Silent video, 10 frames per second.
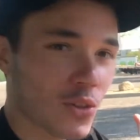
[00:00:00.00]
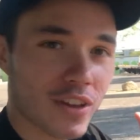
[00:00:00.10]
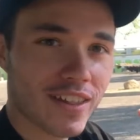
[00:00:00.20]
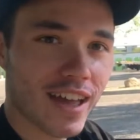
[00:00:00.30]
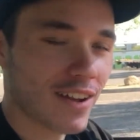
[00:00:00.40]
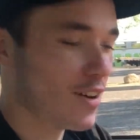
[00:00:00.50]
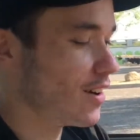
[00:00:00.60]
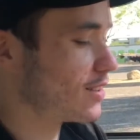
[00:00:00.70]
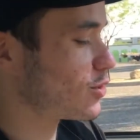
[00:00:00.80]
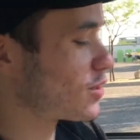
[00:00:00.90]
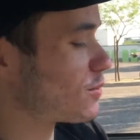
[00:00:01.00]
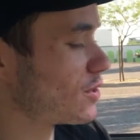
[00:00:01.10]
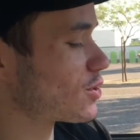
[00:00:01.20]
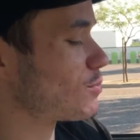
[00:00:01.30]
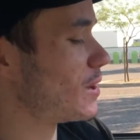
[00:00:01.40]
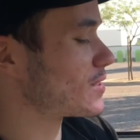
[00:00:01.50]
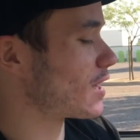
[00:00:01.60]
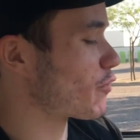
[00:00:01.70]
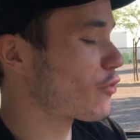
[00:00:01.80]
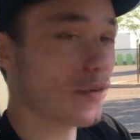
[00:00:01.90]
Oh, look at that. Uh, just, it smells
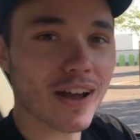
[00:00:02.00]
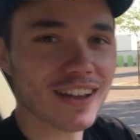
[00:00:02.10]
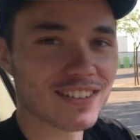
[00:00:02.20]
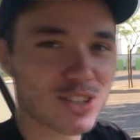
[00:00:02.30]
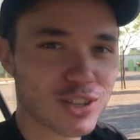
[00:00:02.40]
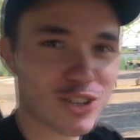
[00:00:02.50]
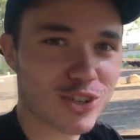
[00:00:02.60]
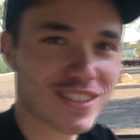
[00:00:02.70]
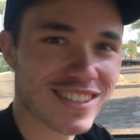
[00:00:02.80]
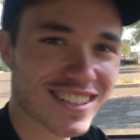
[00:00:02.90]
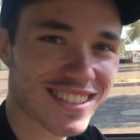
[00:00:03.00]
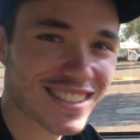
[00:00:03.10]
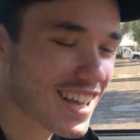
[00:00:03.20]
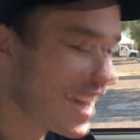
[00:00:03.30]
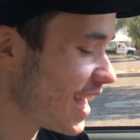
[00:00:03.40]
like fried deliciousness.